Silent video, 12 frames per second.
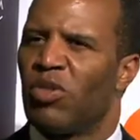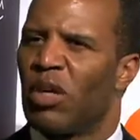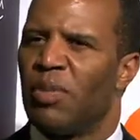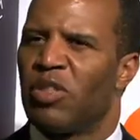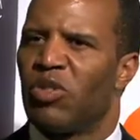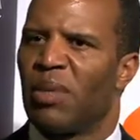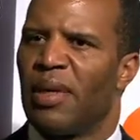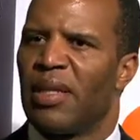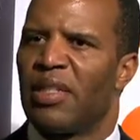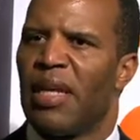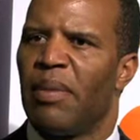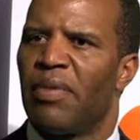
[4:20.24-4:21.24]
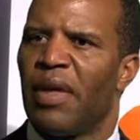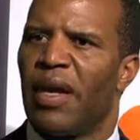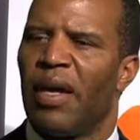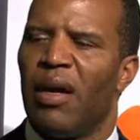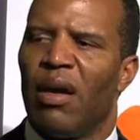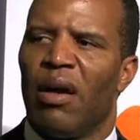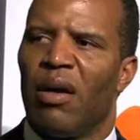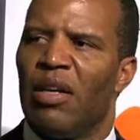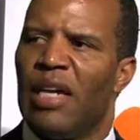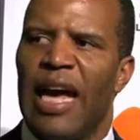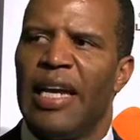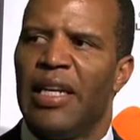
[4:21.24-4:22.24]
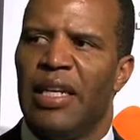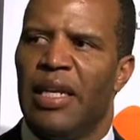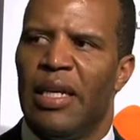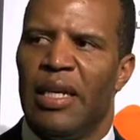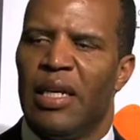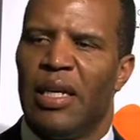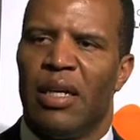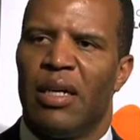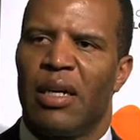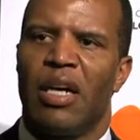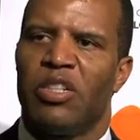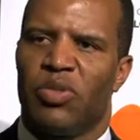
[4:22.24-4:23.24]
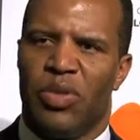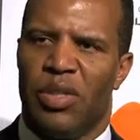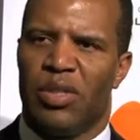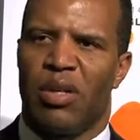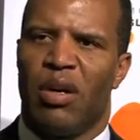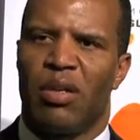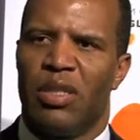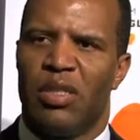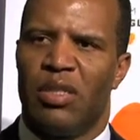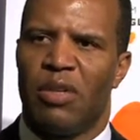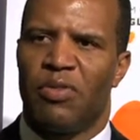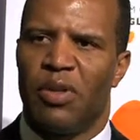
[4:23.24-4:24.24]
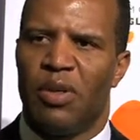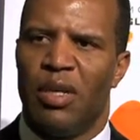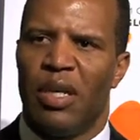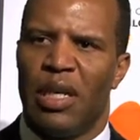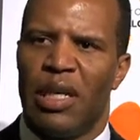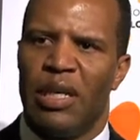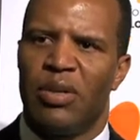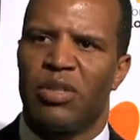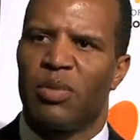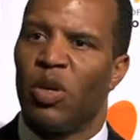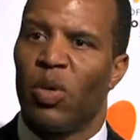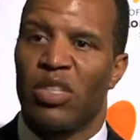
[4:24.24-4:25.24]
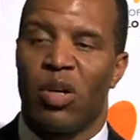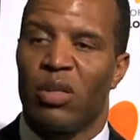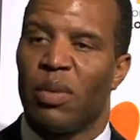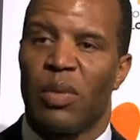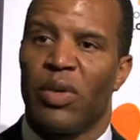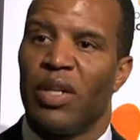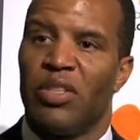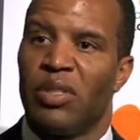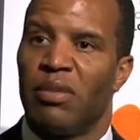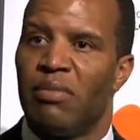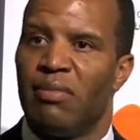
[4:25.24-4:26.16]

been struck by the same thing. 90 countries, all these different leaders, but no one talked about religion.